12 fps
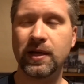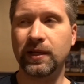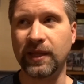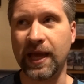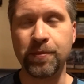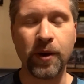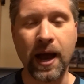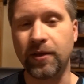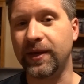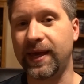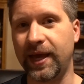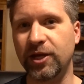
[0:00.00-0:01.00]
labor
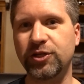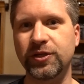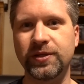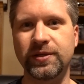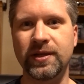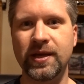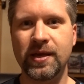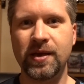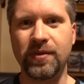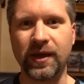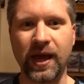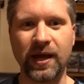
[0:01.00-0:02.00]
allocation
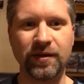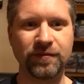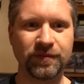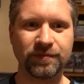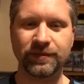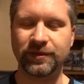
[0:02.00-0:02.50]
that kind of